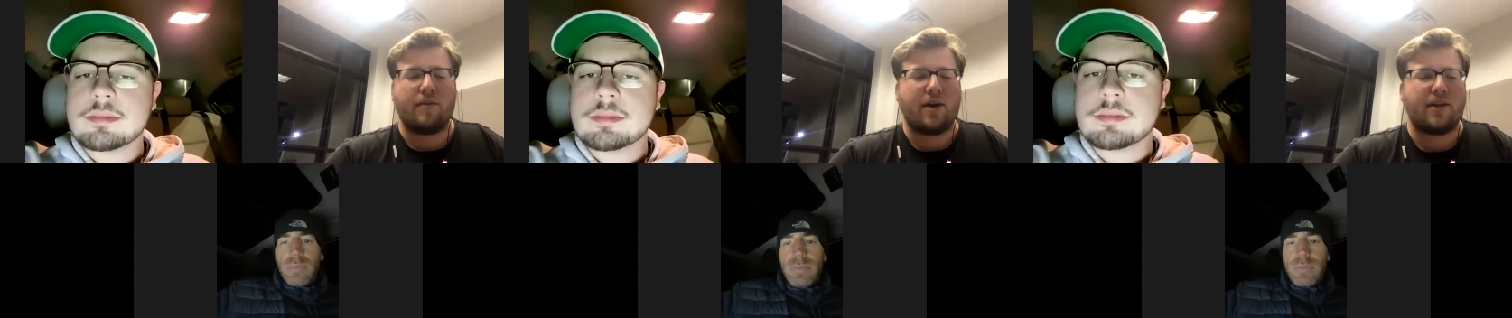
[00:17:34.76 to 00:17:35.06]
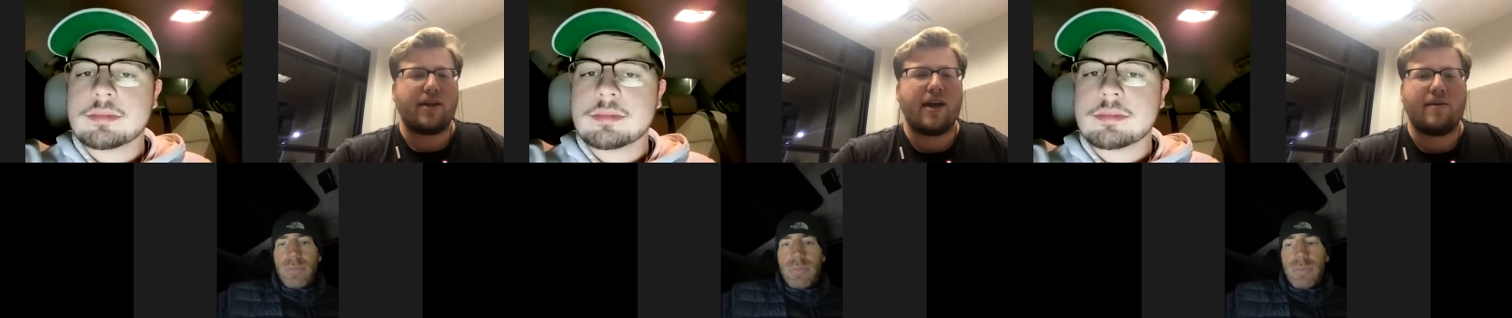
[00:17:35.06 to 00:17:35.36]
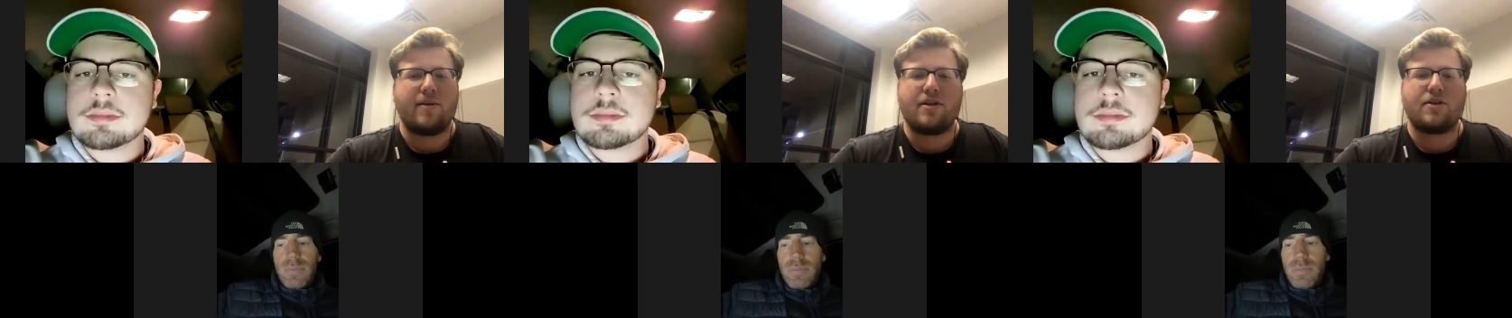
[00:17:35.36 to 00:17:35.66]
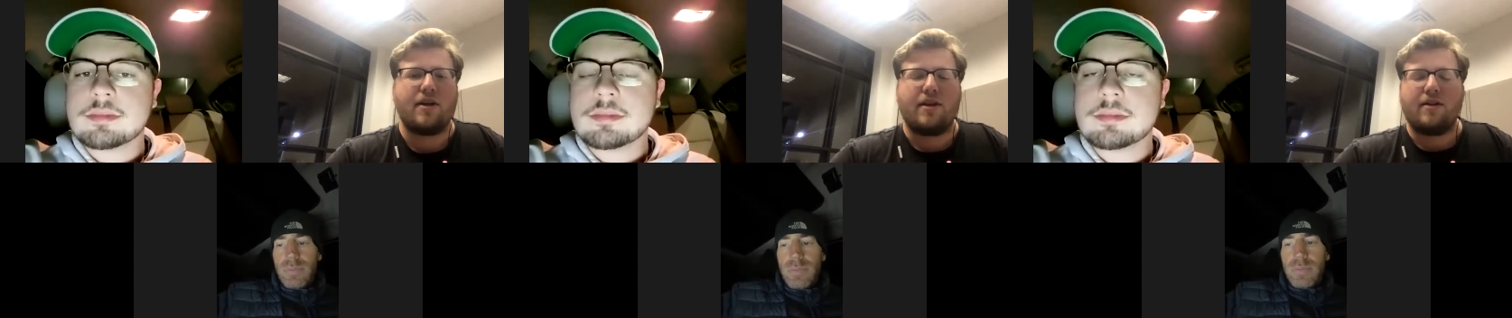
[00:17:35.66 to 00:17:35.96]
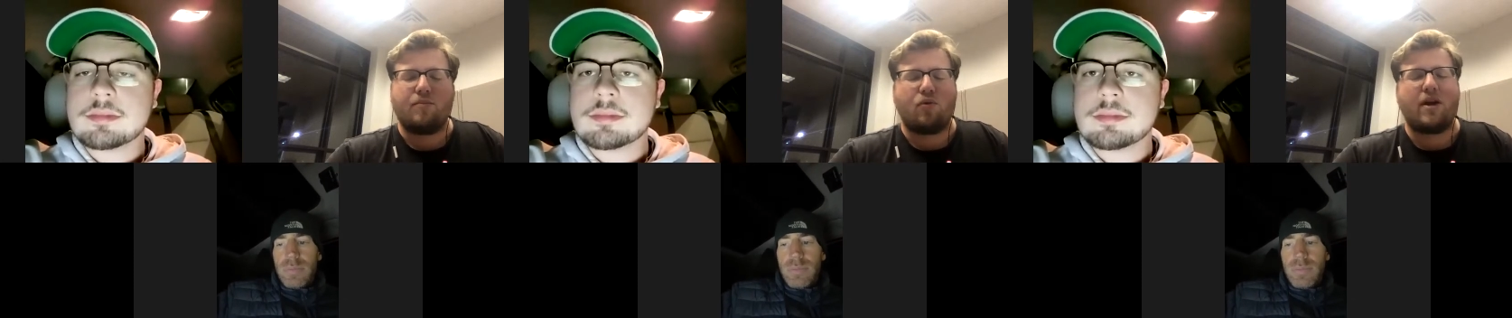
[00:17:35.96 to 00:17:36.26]
Speaker 1: about the game, he just
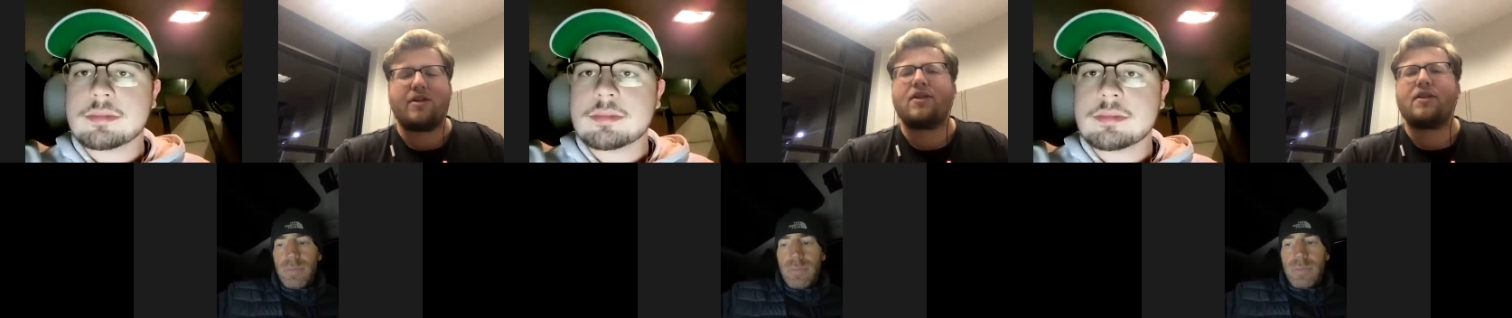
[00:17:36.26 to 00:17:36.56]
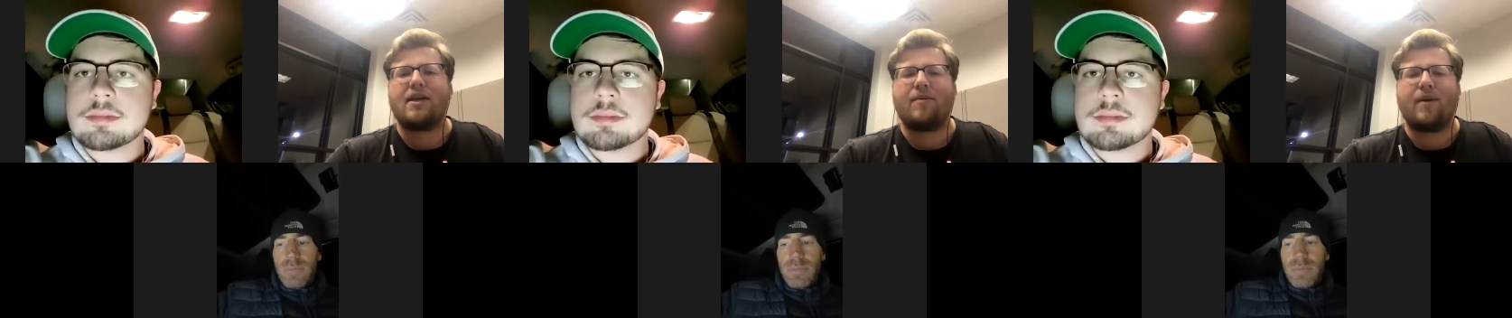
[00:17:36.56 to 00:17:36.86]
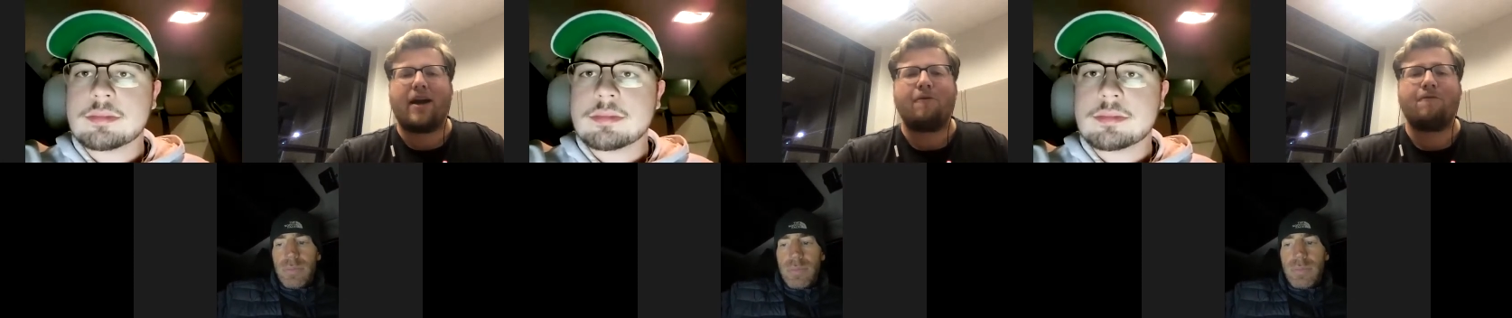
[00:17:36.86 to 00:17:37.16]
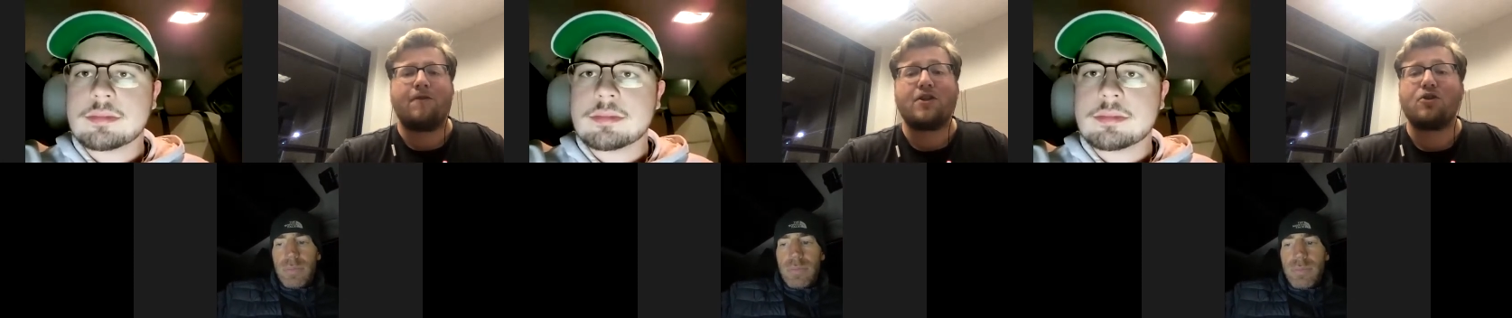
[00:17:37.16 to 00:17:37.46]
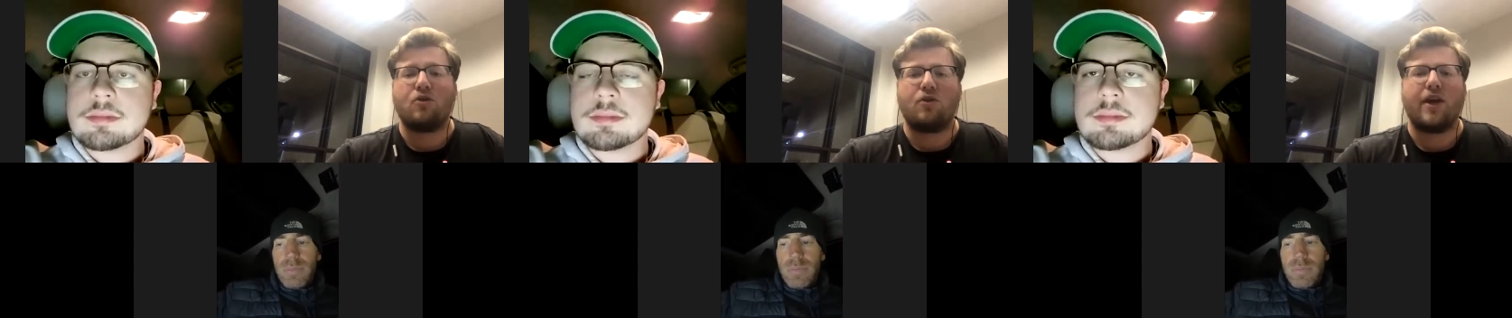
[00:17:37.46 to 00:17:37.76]
praised his team about how
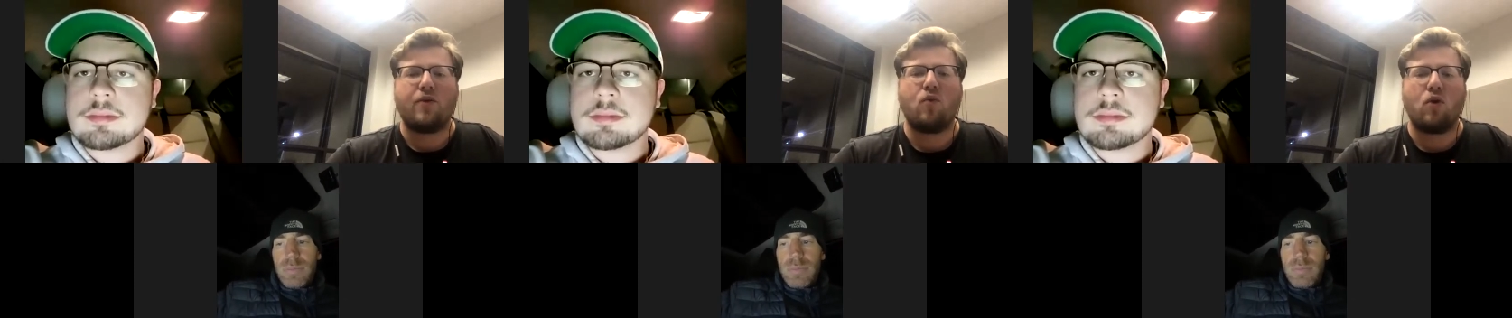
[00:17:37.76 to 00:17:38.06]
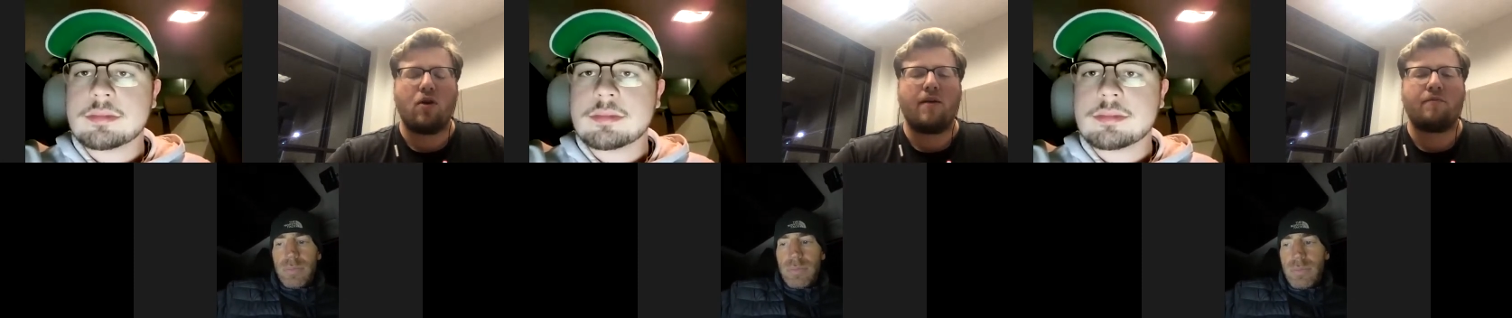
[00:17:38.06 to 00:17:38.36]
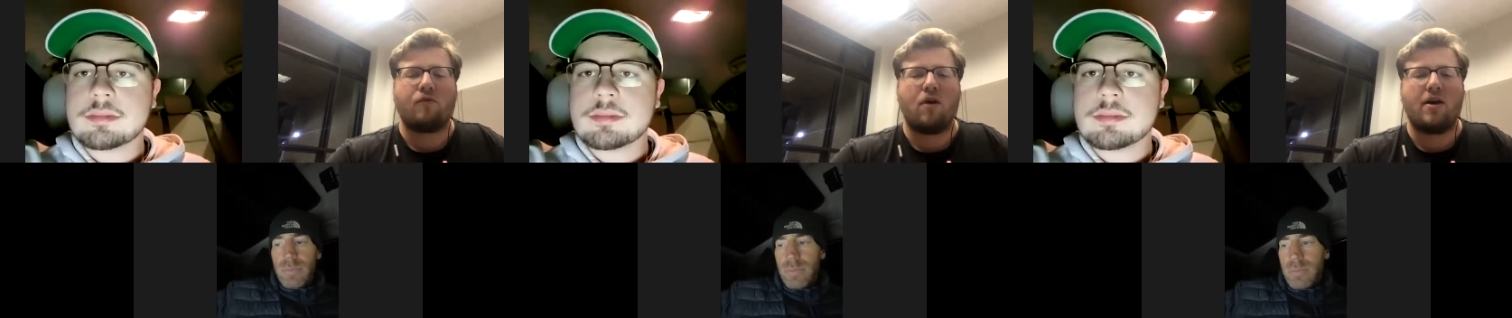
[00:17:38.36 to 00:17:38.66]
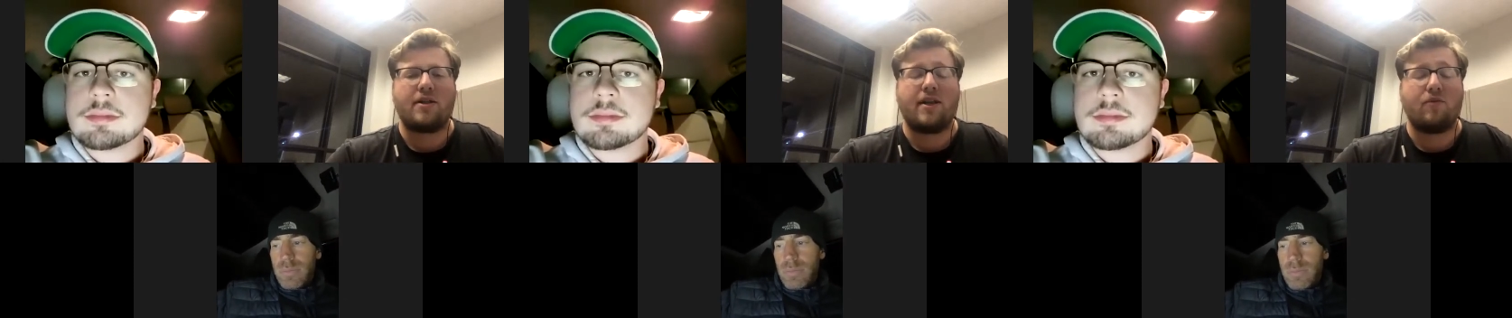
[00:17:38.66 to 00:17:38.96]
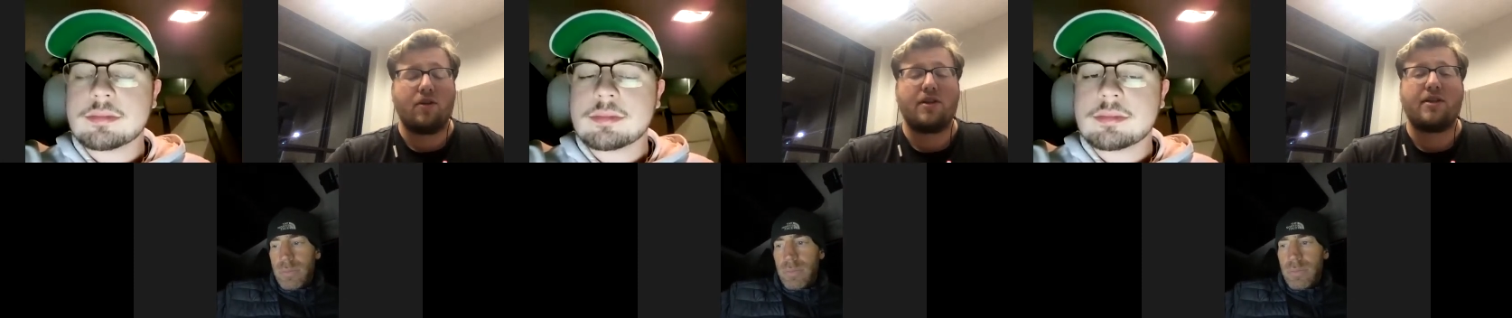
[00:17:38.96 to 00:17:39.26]
physical they were up front, and they
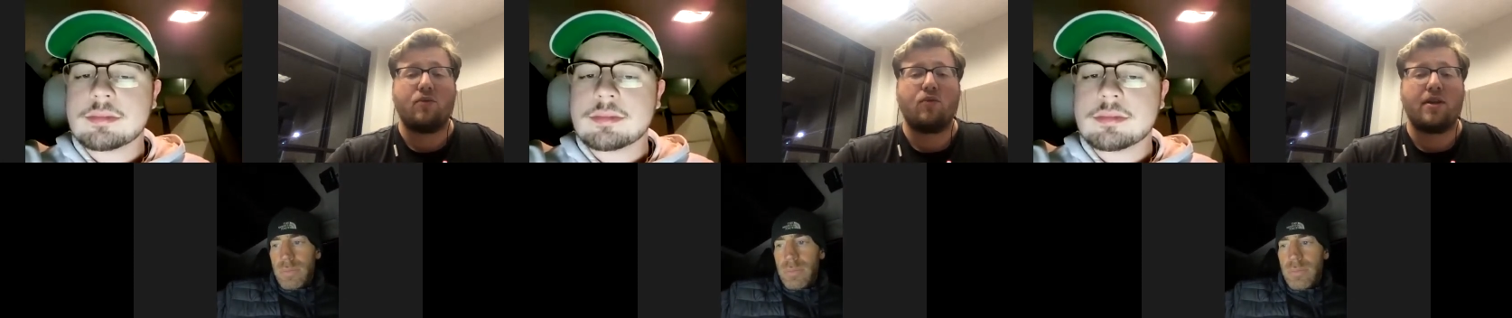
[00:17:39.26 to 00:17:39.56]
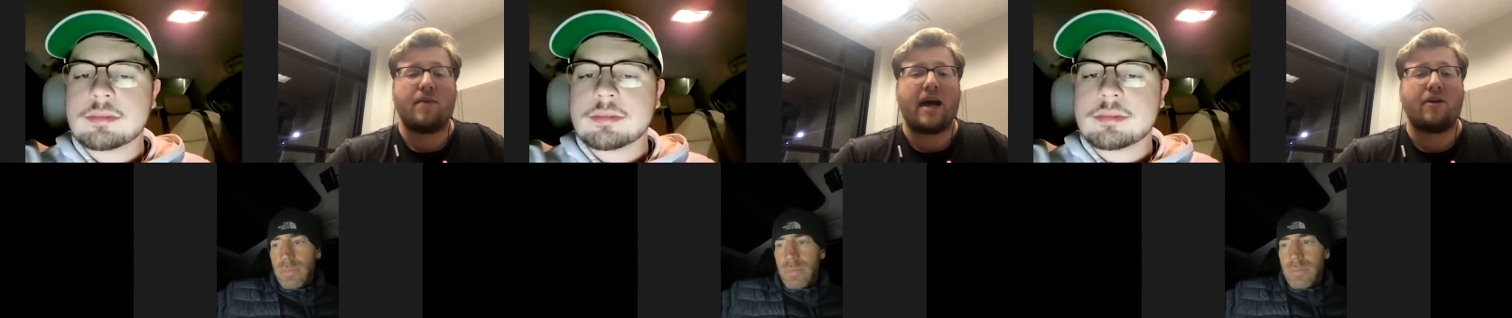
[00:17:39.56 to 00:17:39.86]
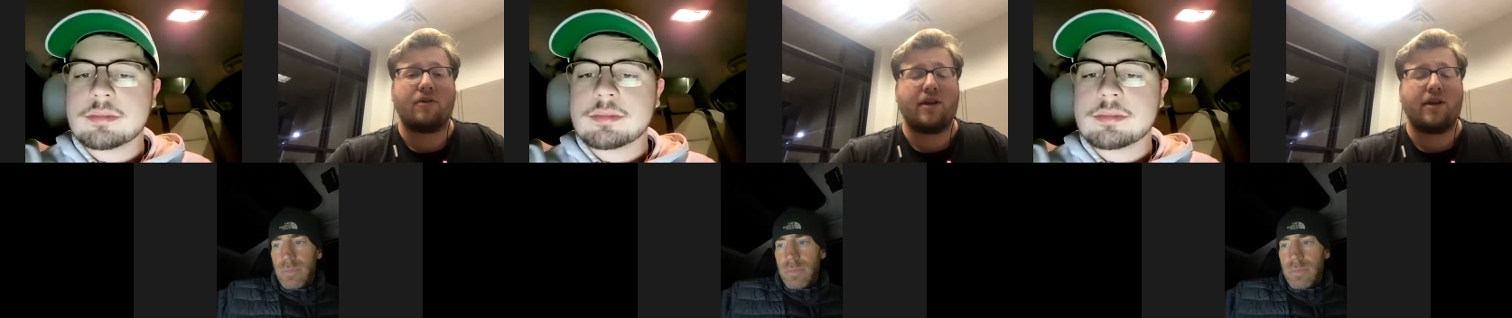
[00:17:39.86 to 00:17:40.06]
really did win the battle.